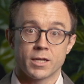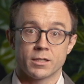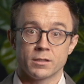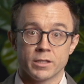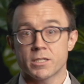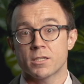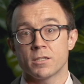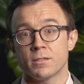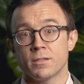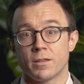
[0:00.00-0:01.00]
can
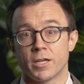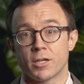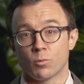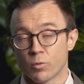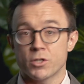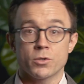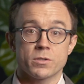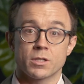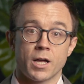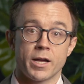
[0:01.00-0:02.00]
listen, they can read your
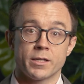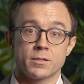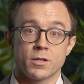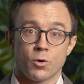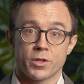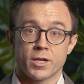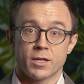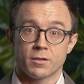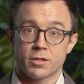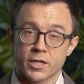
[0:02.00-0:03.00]
slides, or they
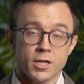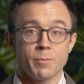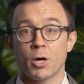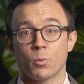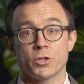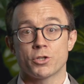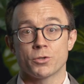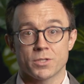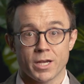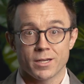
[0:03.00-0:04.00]
can think about what
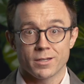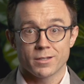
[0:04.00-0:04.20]
you're saying.